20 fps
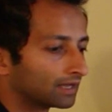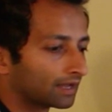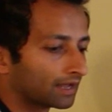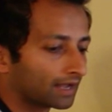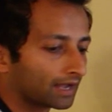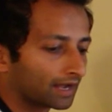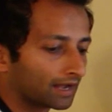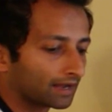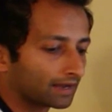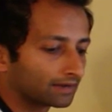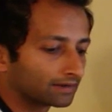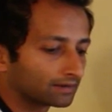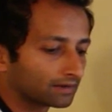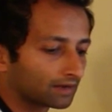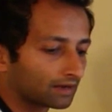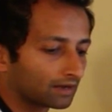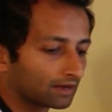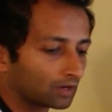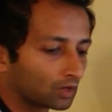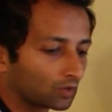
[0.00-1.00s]

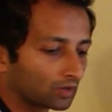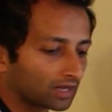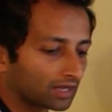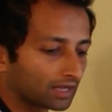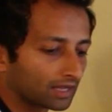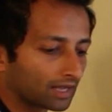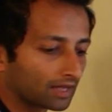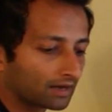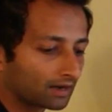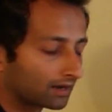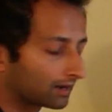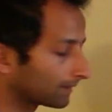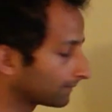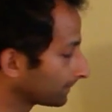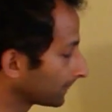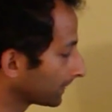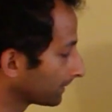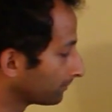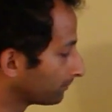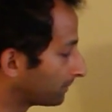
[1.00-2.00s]
and looking
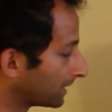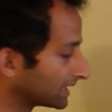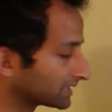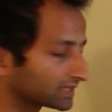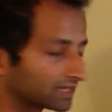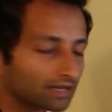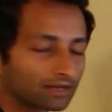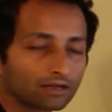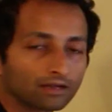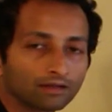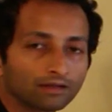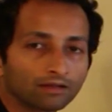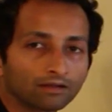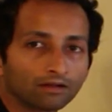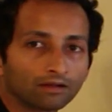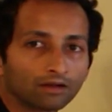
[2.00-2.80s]
at basic